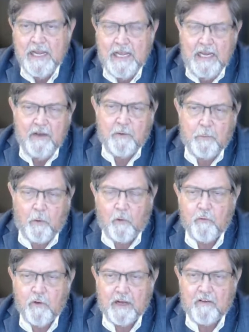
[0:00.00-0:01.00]
each
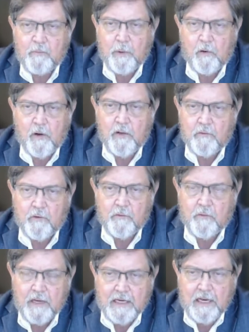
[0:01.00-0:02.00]
person
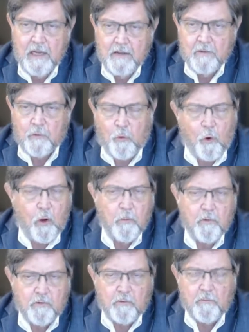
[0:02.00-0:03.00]
experiences the
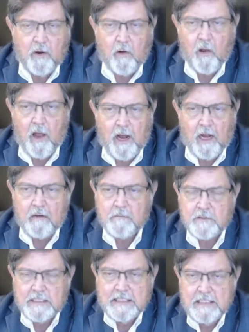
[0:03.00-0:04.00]
traumas of their lives.